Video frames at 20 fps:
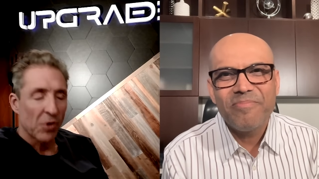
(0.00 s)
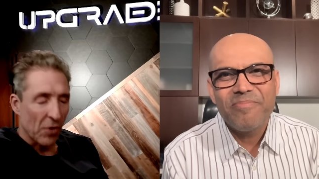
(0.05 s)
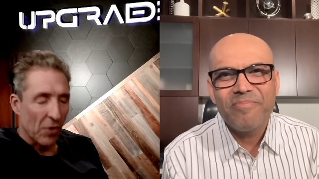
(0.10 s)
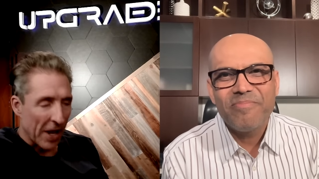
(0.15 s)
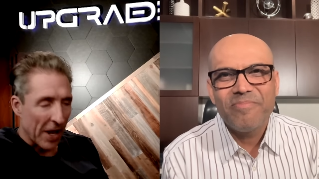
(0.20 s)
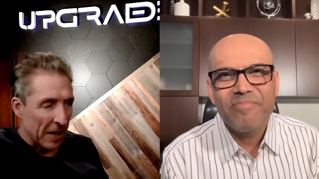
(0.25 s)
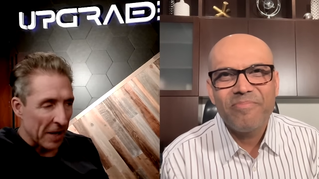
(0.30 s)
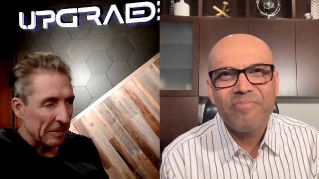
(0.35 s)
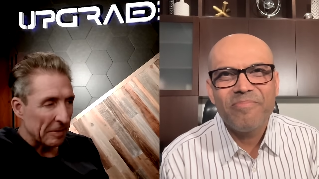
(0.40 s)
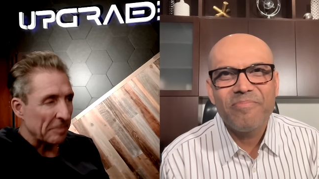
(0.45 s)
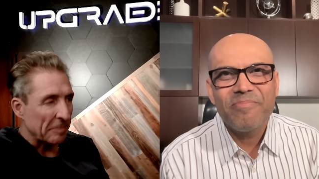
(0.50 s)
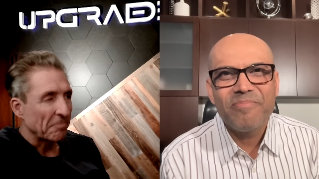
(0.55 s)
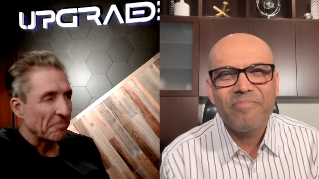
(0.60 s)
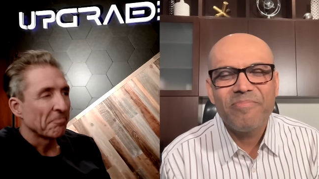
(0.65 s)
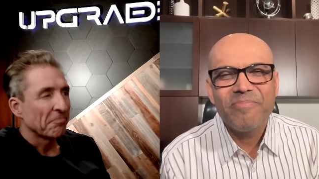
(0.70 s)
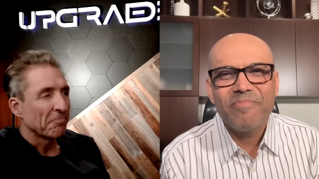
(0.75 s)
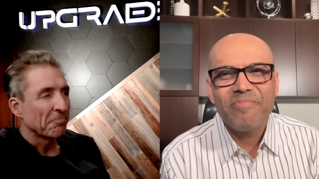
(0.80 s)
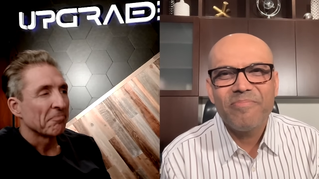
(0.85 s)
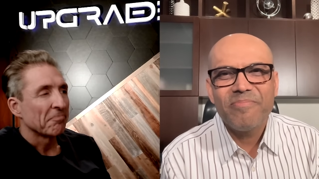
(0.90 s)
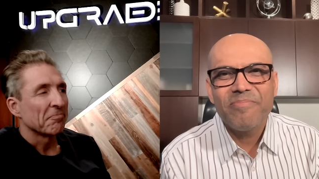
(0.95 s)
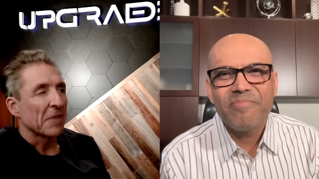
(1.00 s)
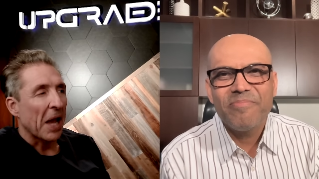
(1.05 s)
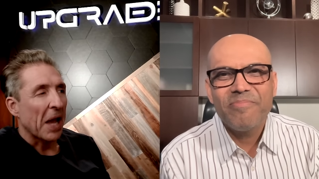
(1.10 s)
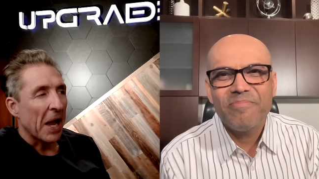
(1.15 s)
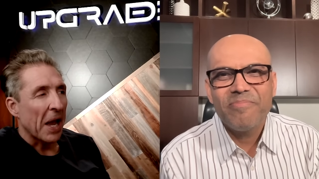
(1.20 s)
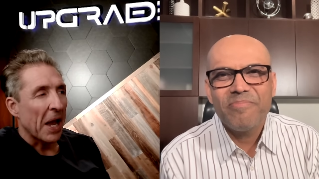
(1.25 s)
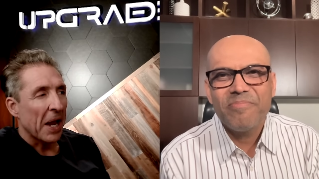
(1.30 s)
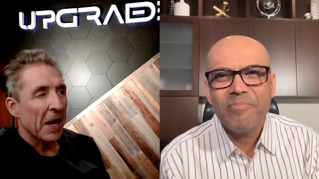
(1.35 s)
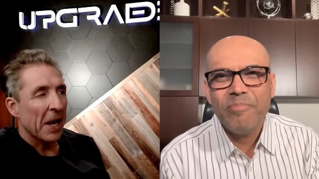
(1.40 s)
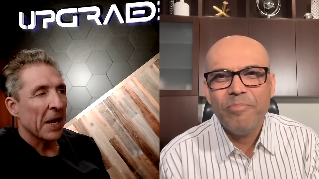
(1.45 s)
Speaker 1: Okay.
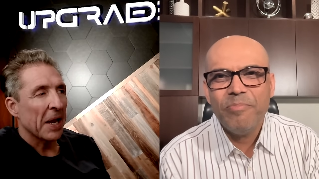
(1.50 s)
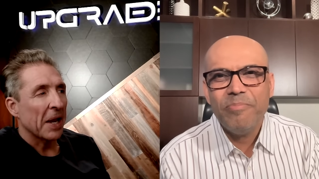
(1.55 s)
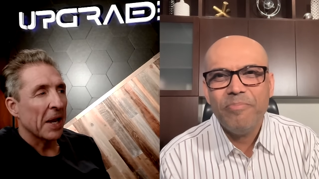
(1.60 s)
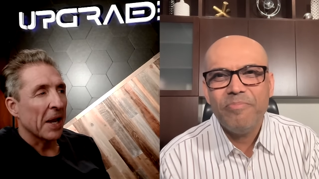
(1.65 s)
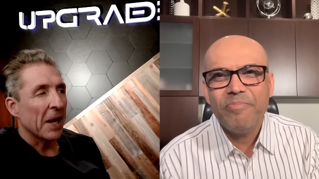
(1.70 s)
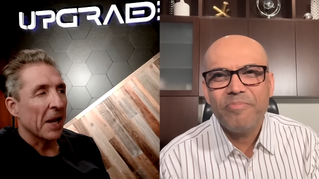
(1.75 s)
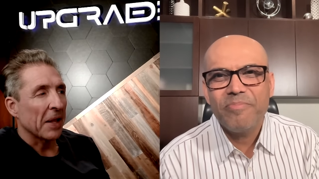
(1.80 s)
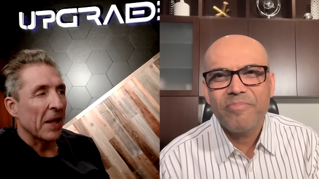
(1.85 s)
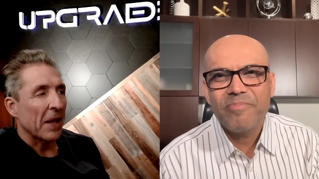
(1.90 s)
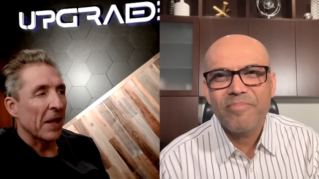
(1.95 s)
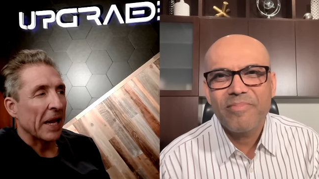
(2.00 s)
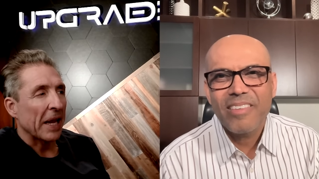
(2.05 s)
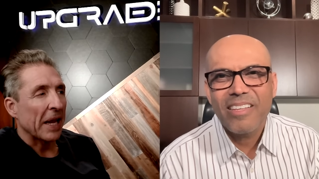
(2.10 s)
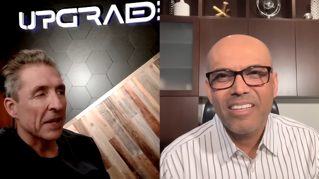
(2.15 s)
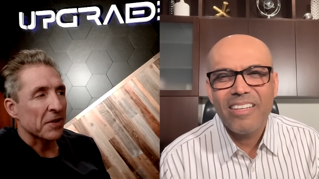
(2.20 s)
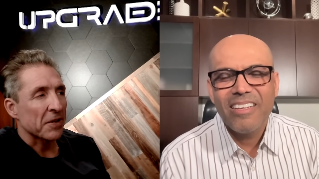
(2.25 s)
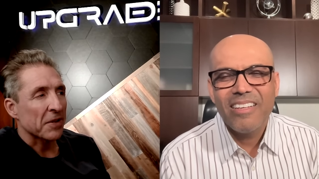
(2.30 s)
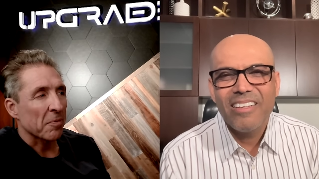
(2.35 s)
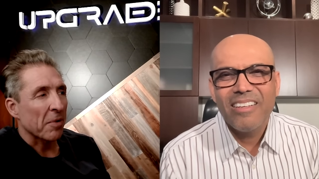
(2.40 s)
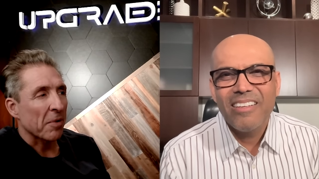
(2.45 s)
I I like it. So